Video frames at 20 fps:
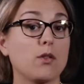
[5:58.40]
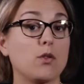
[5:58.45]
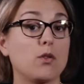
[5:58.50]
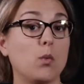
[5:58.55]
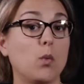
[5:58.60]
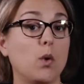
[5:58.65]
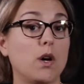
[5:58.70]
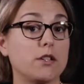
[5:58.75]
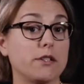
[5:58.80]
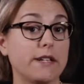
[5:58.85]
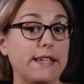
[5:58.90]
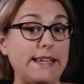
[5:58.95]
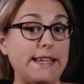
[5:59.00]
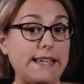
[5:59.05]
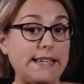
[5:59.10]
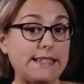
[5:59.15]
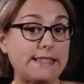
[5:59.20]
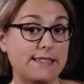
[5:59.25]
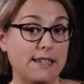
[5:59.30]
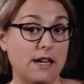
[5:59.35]
The water
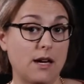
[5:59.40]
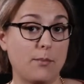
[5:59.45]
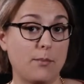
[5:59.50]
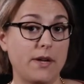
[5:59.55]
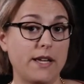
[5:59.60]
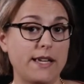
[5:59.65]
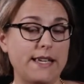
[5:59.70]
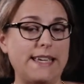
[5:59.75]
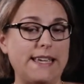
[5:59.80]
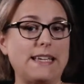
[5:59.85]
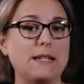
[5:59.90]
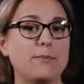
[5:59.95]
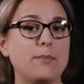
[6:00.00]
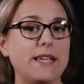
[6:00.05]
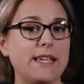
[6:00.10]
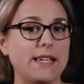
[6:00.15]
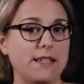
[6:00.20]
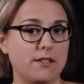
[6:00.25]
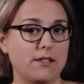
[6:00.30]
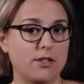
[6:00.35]
heats up and
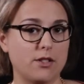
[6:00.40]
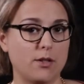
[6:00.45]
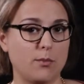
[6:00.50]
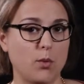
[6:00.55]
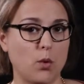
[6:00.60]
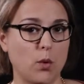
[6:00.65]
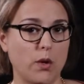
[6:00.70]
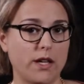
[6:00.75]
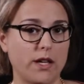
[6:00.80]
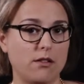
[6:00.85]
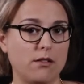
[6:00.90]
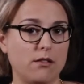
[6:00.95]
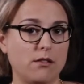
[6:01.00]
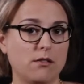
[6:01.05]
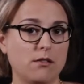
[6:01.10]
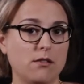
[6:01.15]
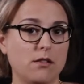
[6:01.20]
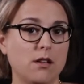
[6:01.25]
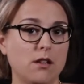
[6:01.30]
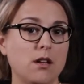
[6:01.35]
begins to
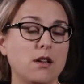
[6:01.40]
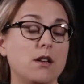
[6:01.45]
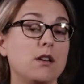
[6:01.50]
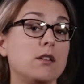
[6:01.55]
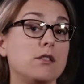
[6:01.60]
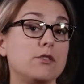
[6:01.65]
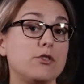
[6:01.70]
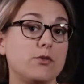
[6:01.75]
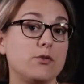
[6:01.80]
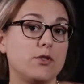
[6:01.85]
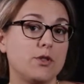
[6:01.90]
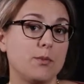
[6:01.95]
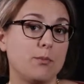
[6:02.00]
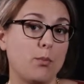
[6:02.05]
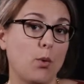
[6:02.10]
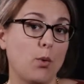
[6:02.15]
boil. Due to